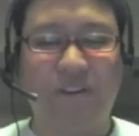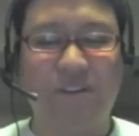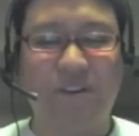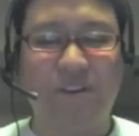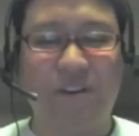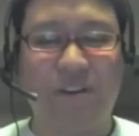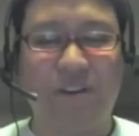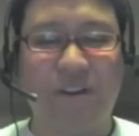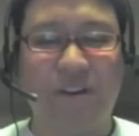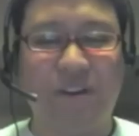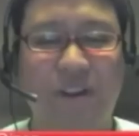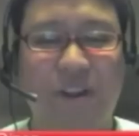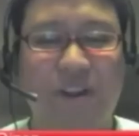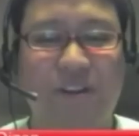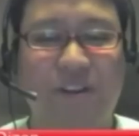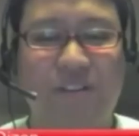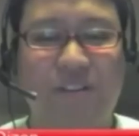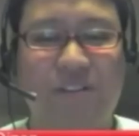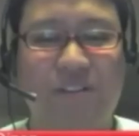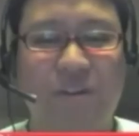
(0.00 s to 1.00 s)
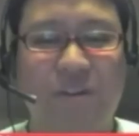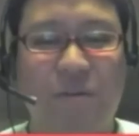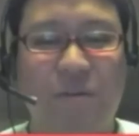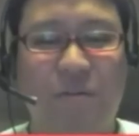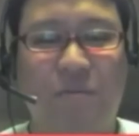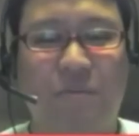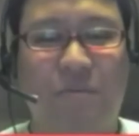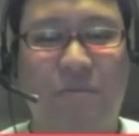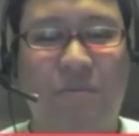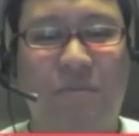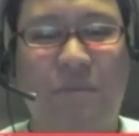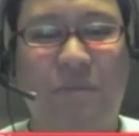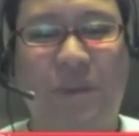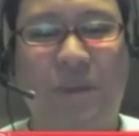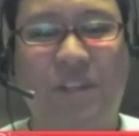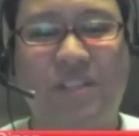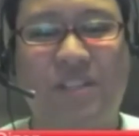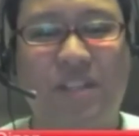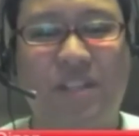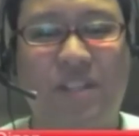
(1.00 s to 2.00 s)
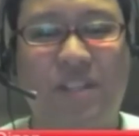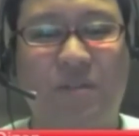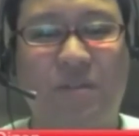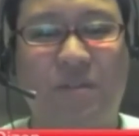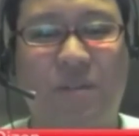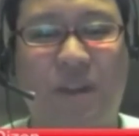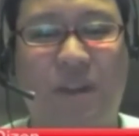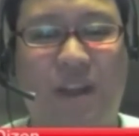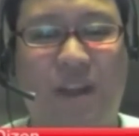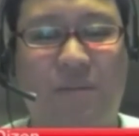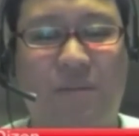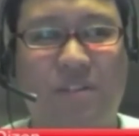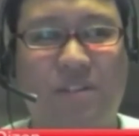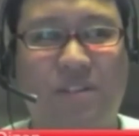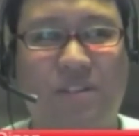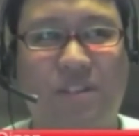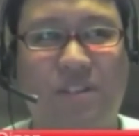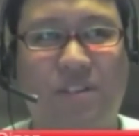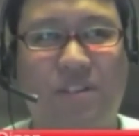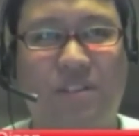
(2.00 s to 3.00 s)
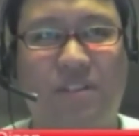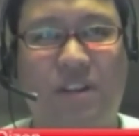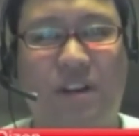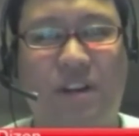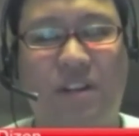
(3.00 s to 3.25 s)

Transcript: sure. So basically what happens is,